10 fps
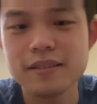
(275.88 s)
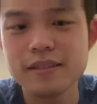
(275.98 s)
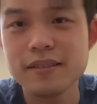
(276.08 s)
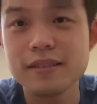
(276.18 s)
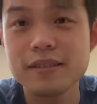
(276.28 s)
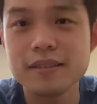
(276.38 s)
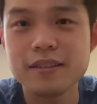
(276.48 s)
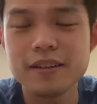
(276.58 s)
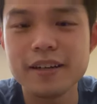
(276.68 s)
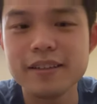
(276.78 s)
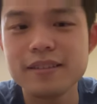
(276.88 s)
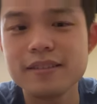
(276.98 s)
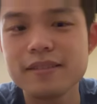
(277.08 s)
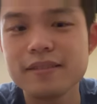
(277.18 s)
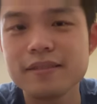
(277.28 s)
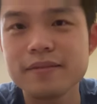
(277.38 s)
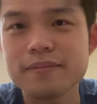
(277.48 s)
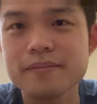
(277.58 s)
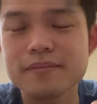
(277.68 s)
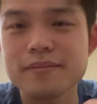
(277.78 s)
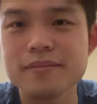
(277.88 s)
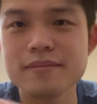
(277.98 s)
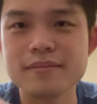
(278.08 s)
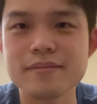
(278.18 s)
(no one is talking)